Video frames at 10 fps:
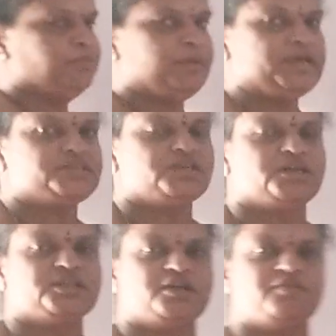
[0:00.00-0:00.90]
Based
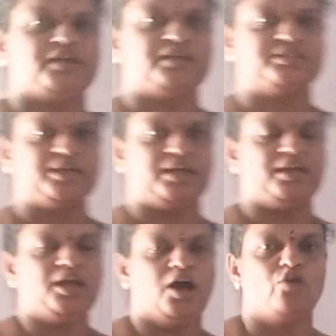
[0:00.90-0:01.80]
on that, we can
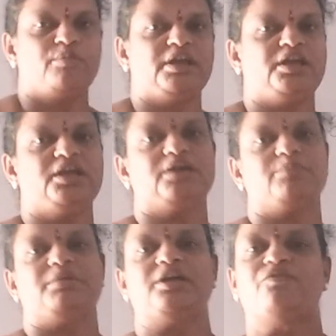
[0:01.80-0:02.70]
say how many
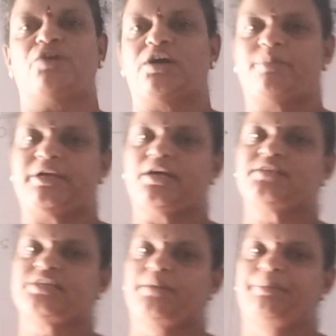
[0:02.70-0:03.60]
number of
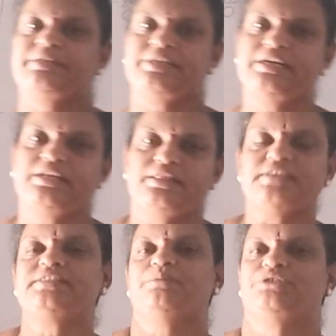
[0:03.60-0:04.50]
orbitals are present in the
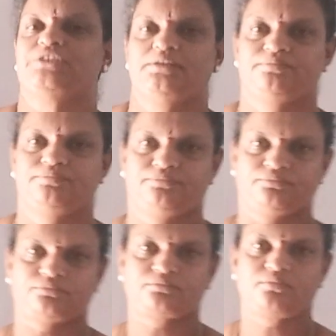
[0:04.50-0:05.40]
subshell.
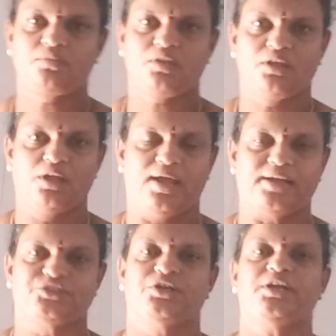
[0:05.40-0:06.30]

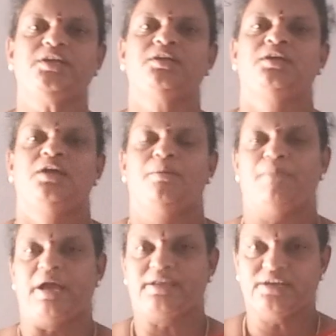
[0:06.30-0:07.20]
Actually,
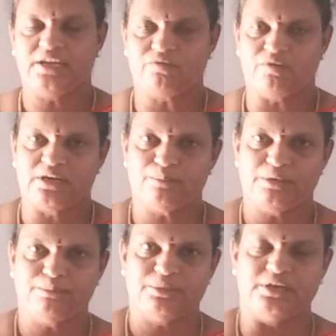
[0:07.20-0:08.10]
magnetic quantum
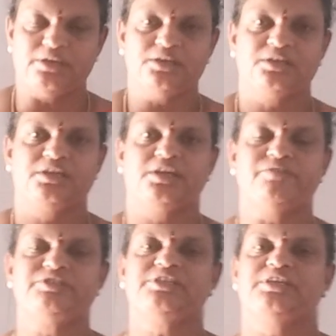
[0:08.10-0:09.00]
number
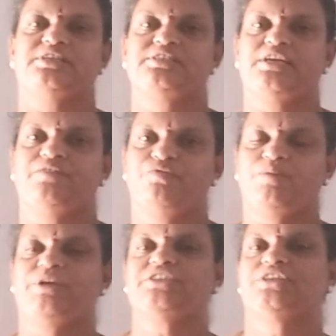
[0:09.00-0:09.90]
gives us the
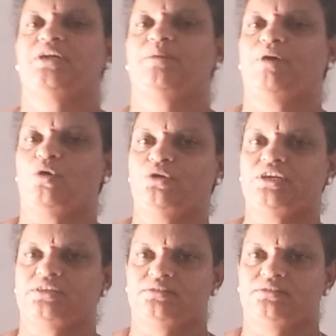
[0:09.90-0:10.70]
information about